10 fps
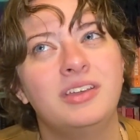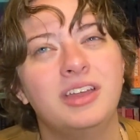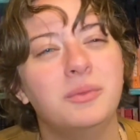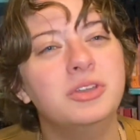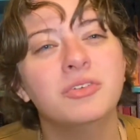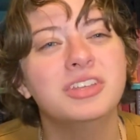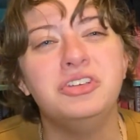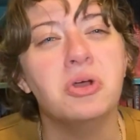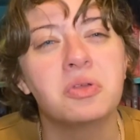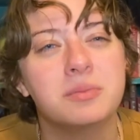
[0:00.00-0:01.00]
And we don't really
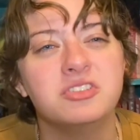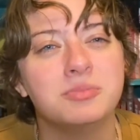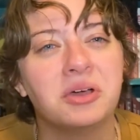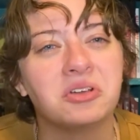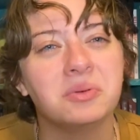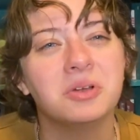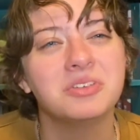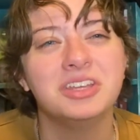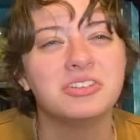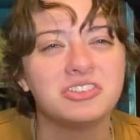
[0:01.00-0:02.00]
know that much about her. We don't
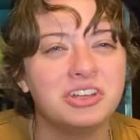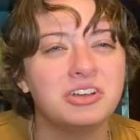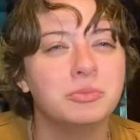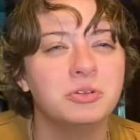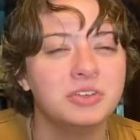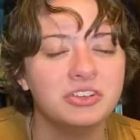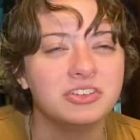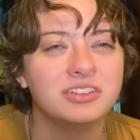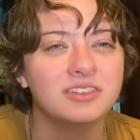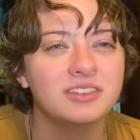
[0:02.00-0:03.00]
really understand her
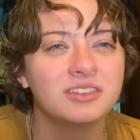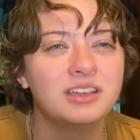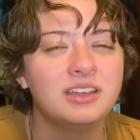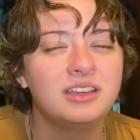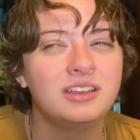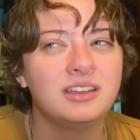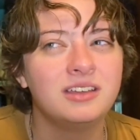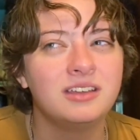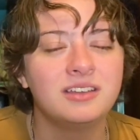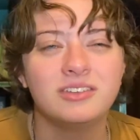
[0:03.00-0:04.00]
motivations.
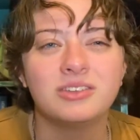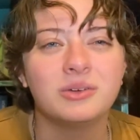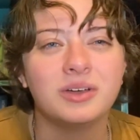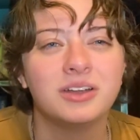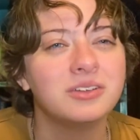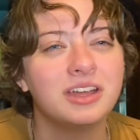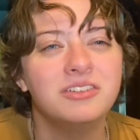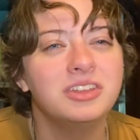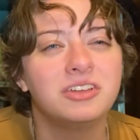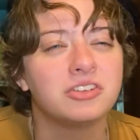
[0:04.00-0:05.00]
So I
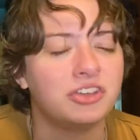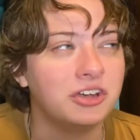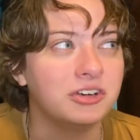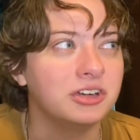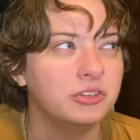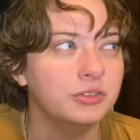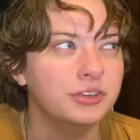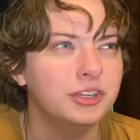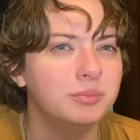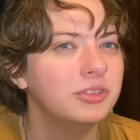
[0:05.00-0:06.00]
didn't really understand her as a
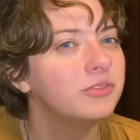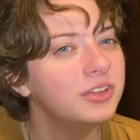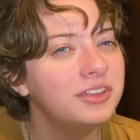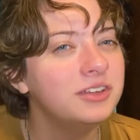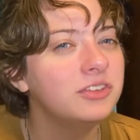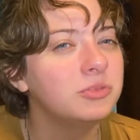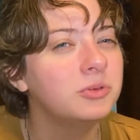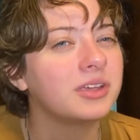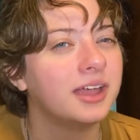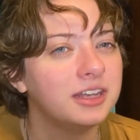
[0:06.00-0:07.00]
villain. But the villain of this
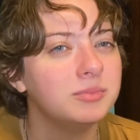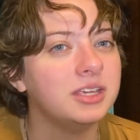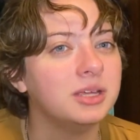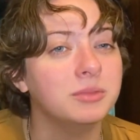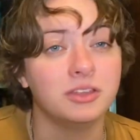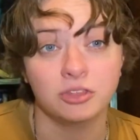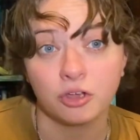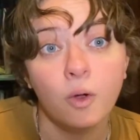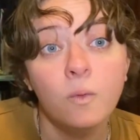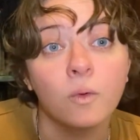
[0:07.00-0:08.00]
book kind of became like the
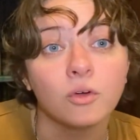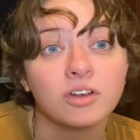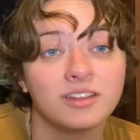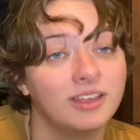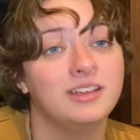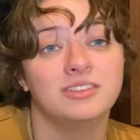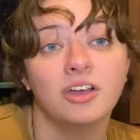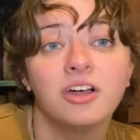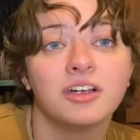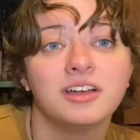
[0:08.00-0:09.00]
cohort, and like
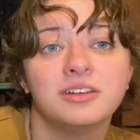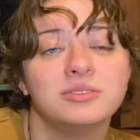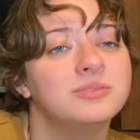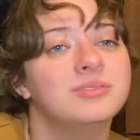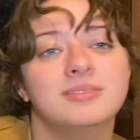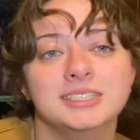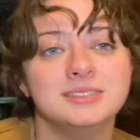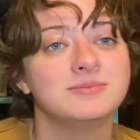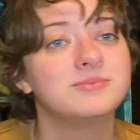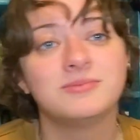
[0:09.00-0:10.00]
Zara. Like,
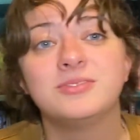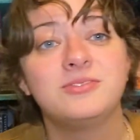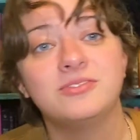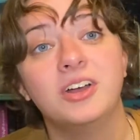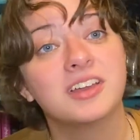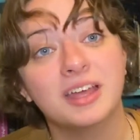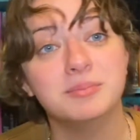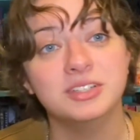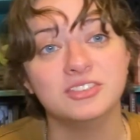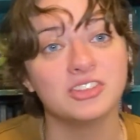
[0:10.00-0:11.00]
fuck
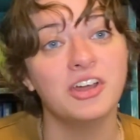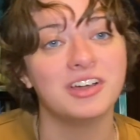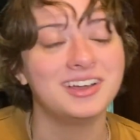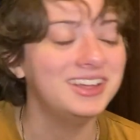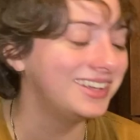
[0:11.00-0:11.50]
that bitch Zara.